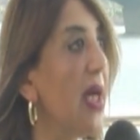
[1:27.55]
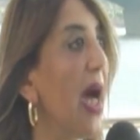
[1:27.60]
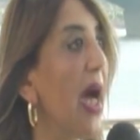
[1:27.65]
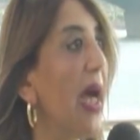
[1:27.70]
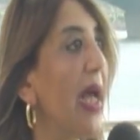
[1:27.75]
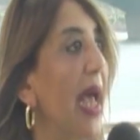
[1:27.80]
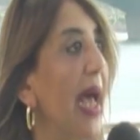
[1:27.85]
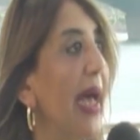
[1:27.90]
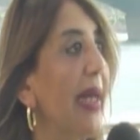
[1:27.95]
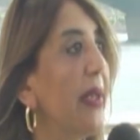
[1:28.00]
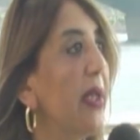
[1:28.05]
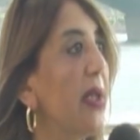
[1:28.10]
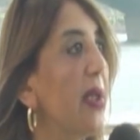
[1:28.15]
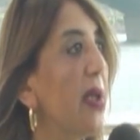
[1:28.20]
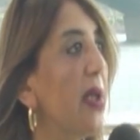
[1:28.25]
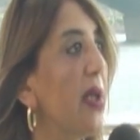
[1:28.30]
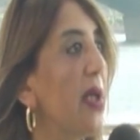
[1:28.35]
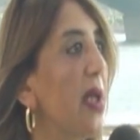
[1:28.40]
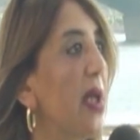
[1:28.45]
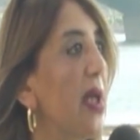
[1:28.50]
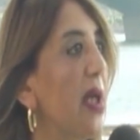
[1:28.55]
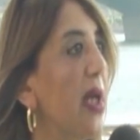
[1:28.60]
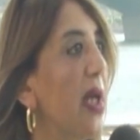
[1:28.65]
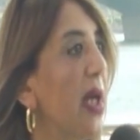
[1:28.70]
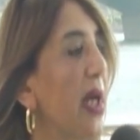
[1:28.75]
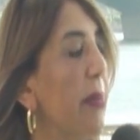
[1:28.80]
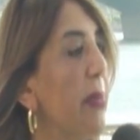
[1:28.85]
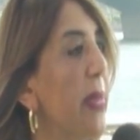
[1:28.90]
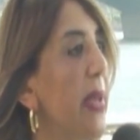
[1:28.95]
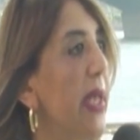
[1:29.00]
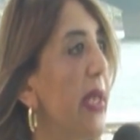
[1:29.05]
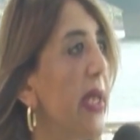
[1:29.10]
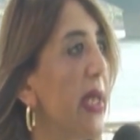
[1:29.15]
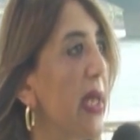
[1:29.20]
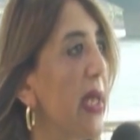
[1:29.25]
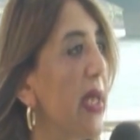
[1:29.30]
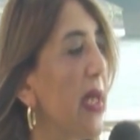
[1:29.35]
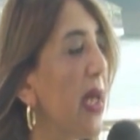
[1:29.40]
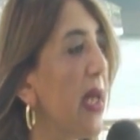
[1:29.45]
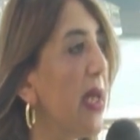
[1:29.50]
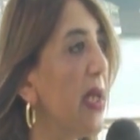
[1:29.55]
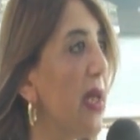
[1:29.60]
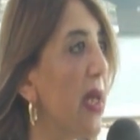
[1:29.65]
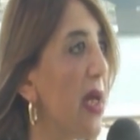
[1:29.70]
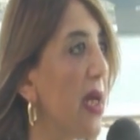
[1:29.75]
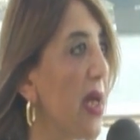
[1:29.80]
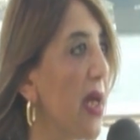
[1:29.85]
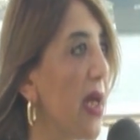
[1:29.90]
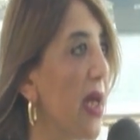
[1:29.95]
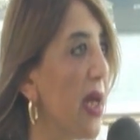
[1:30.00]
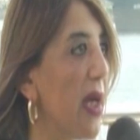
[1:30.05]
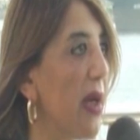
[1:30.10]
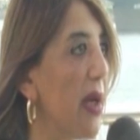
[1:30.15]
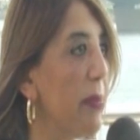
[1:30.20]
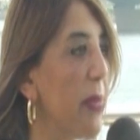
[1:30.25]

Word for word: I had a, a meeting in the